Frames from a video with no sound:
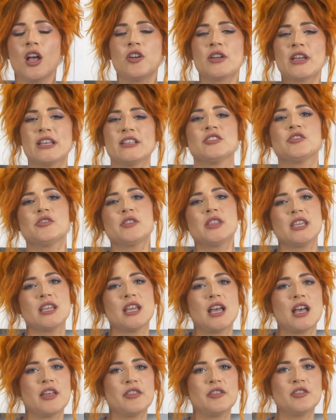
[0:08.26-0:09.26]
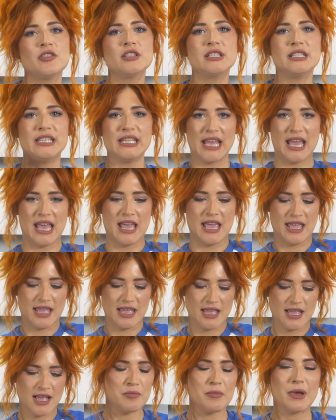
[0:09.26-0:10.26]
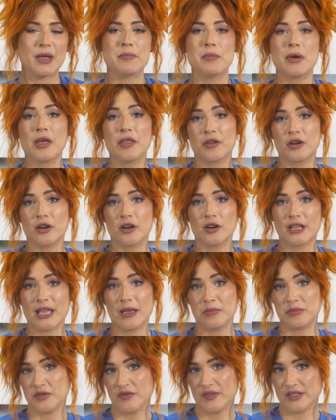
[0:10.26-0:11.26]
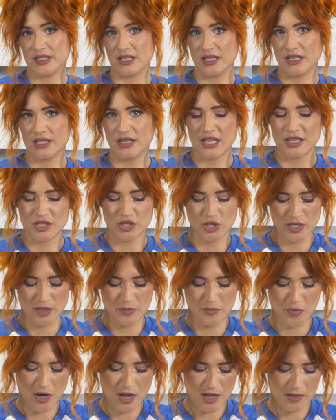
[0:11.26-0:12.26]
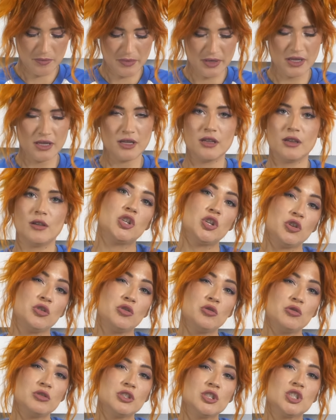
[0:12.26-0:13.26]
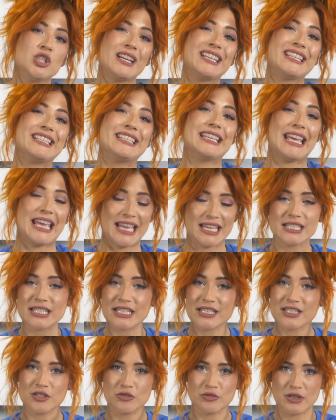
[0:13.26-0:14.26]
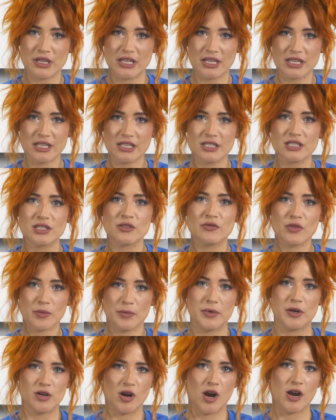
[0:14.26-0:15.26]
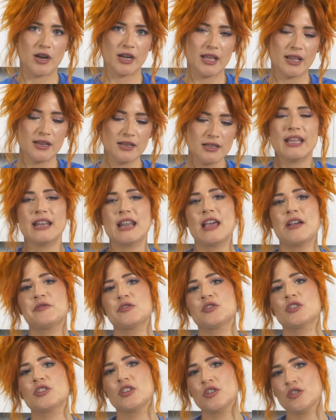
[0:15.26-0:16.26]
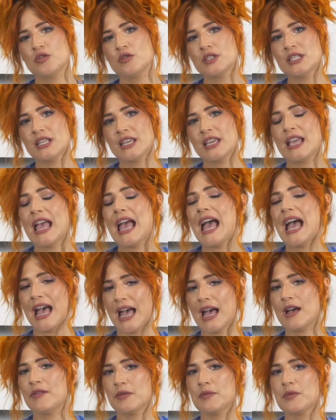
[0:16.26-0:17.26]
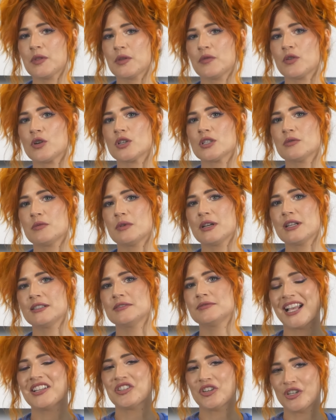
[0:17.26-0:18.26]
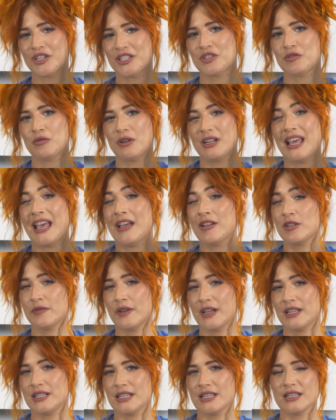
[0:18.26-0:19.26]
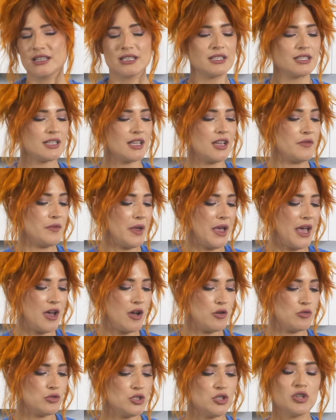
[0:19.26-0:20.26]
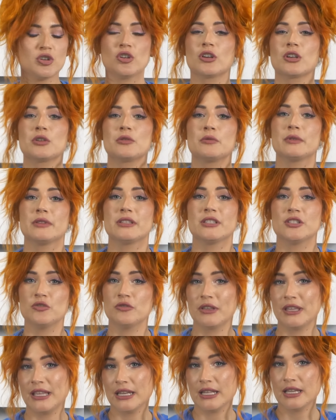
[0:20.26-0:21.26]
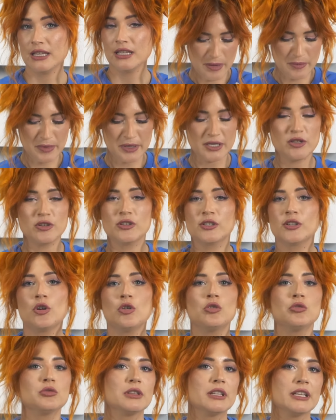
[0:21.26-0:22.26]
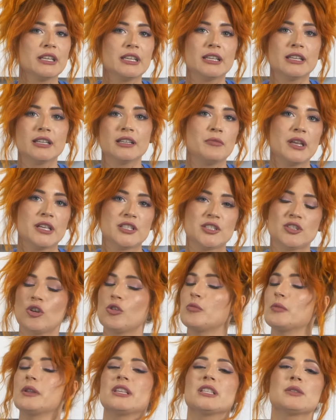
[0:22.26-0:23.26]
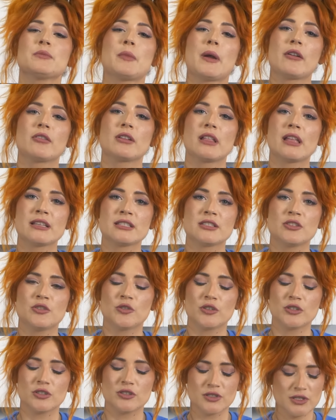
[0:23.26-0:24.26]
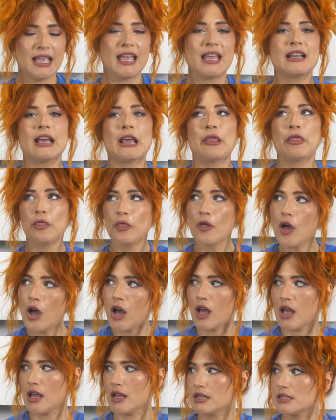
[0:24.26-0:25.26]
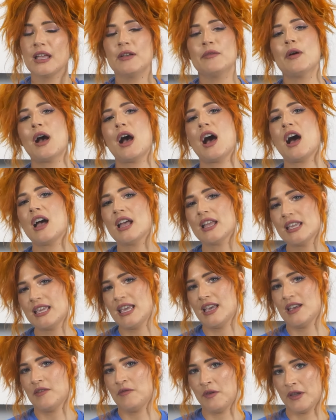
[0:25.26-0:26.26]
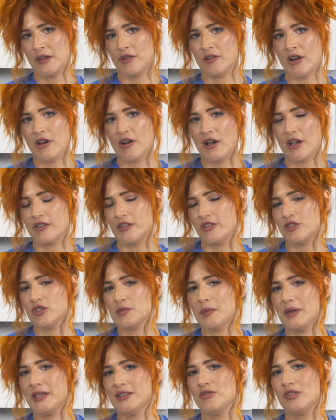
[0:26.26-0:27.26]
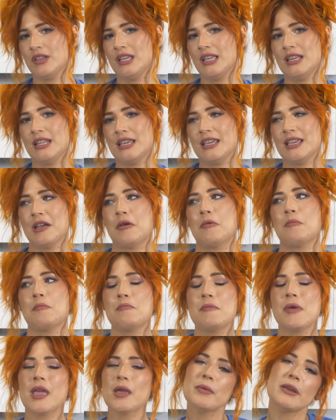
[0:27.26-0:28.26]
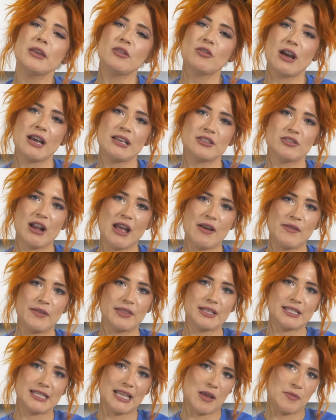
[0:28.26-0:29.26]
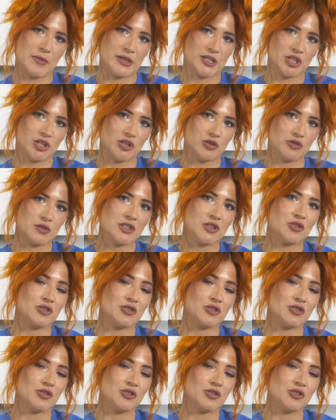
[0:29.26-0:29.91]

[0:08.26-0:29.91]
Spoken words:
Okay, so the other day, my mother came to visit and she brought me 2 gigantic zucchinis from her garden. And after using half of the first one, I started to run out of ideas of how to cook with zucchini. I mean, you can only make so many spiralized noodles. And I thought, if I can't figure out how to use my zucchini, maybe you guys are having the same issues.